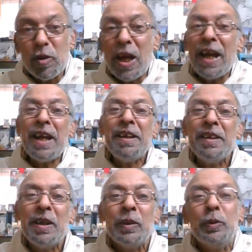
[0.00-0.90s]

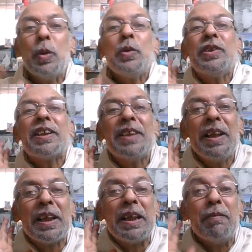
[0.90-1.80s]
And those are the
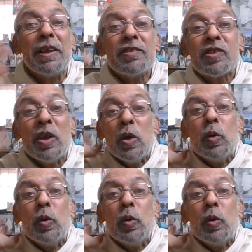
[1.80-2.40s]
lucky ones